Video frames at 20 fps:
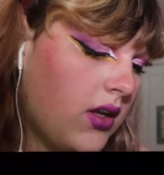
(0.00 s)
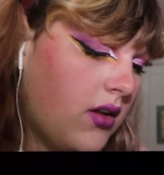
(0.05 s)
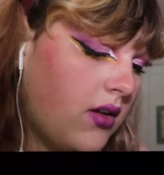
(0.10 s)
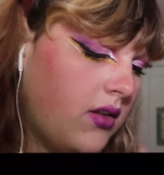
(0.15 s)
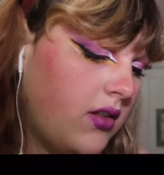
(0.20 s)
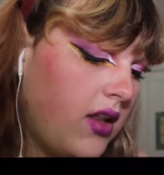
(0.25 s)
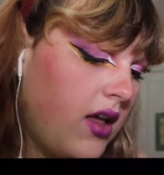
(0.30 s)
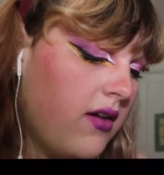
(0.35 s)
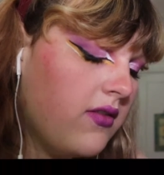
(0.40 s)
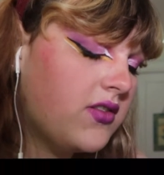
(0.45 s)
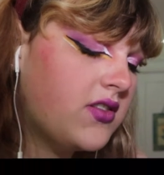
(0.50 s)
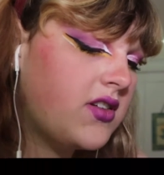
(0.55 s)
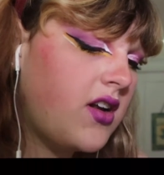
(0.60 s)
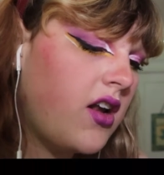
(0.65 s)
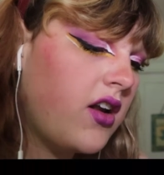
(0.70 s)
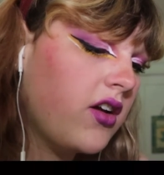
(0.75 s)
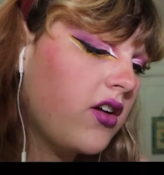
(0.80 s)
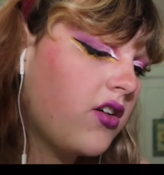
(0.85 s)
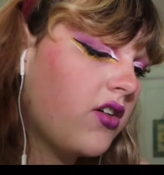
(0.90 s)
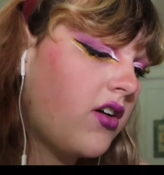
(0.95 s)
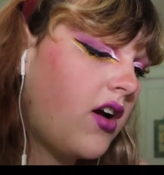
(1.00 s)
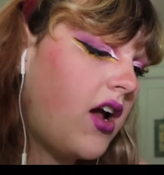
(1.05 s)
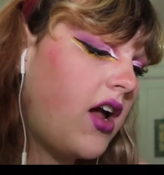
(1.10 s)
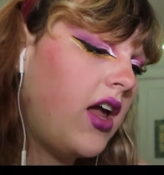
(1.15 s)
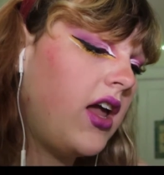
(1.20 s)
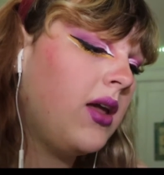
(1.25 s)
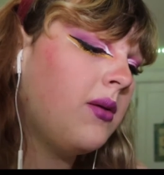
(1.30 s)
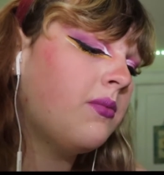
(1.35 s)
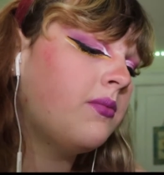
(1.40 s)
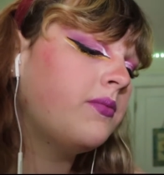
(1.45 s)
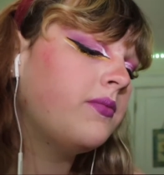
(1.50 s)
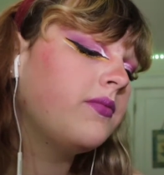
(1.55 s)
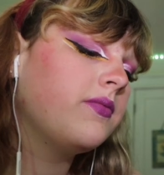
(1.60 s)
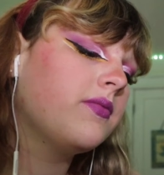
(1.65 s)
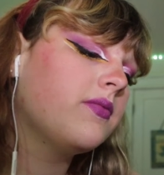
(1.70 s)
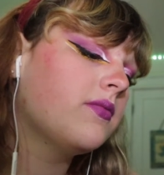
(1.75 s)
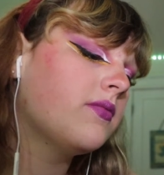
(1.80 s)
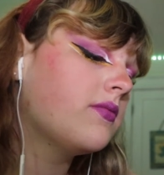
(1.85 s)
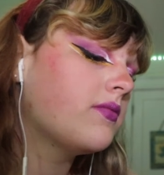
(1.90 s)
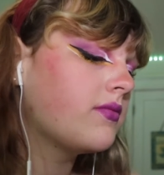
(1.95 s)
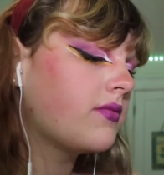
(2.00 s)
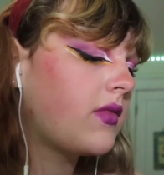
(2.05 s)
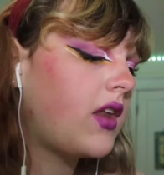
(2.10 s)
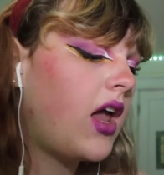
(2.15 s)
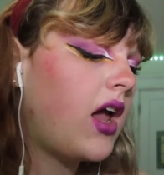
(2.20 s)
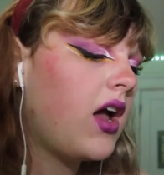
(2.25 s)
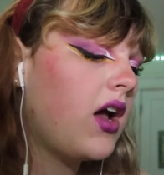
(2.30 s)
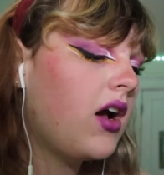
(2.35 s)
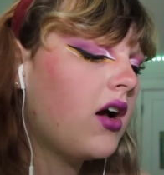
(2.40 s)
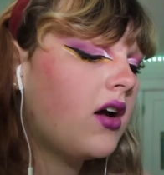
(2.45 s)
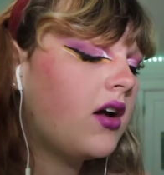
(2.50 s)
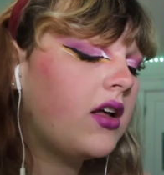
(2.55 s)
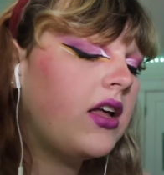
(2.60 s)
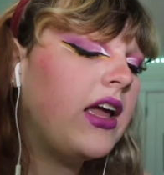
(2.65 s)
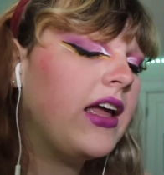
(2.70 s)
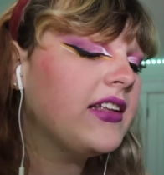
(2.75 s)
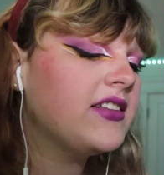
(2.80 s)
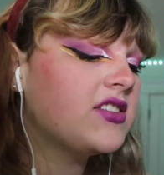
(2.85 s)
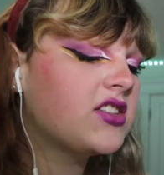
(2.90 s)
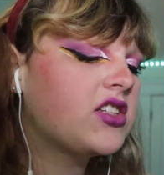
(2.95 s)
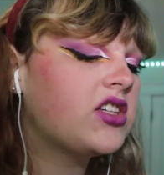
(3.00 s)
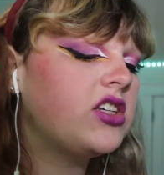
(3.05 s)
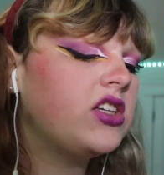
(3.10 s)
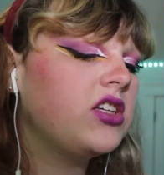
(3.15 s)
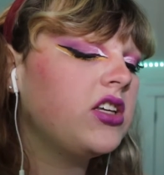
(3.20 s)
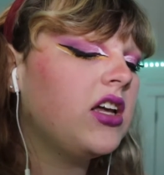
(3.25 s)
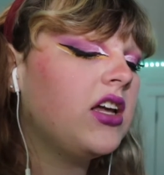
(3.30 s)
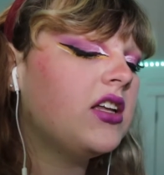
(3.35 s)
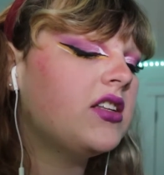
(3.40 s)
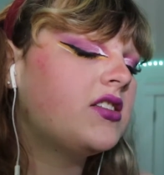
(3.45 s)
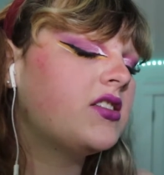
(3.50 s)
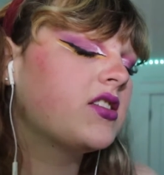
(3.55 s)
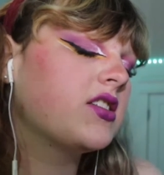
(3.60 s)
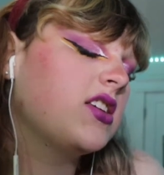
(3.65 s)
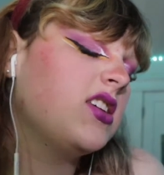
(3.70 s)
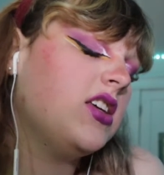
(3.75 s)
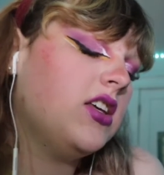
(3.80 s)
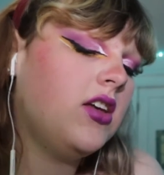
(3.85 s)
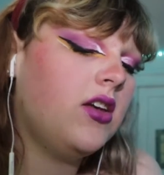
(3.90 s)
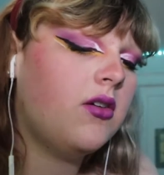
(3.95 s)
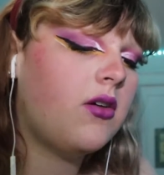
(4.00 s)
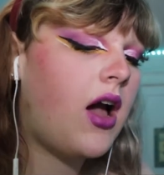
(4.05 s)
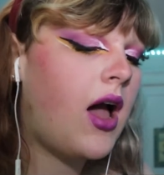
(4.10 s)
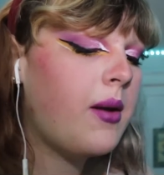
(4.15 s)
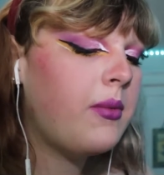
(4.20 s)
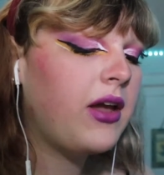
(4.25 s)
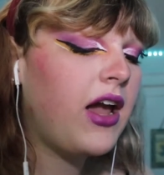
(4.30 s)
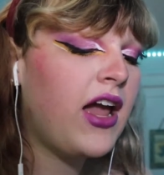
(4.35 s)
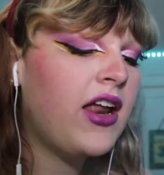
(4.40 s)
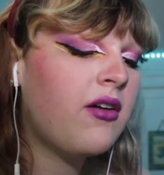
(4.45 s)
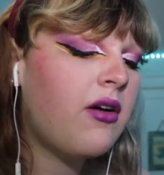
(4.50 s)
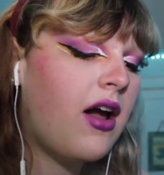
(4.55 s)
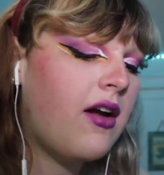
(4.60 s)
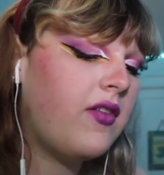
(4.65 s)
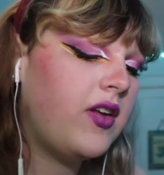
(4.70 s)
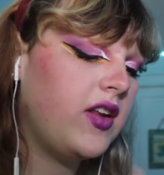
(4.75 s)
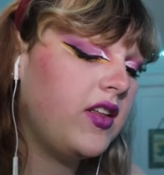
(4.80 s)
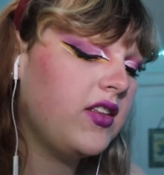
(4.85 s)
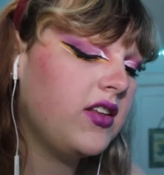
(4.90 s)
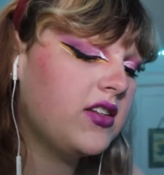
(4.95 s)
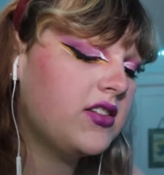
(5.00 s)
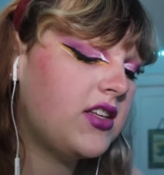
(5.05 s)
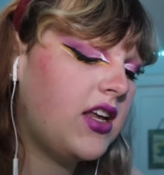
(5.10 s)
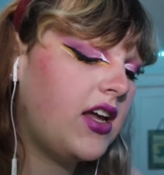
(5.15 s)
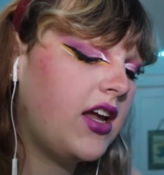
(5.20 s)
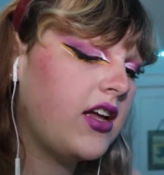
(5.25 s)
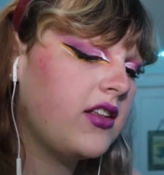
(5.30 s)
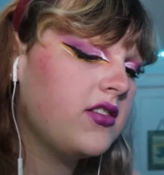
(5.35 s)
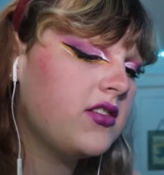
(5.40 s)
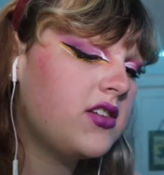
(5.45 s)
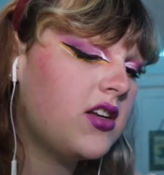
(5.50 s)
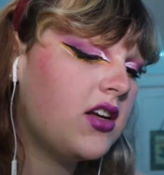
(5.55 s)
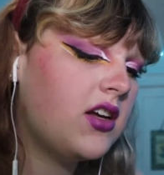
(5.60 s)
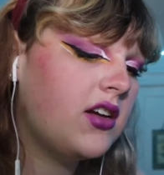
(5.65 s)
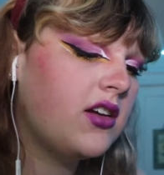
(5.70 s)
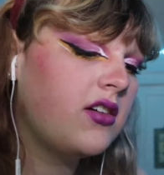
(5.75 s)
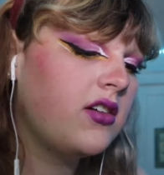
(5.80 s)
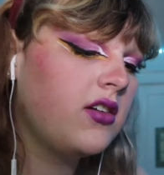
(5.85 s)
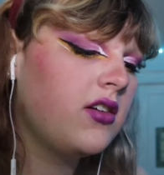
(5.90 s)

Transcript: Love's not a crime. It's it's cute. I mean, I don't have anything to say against it.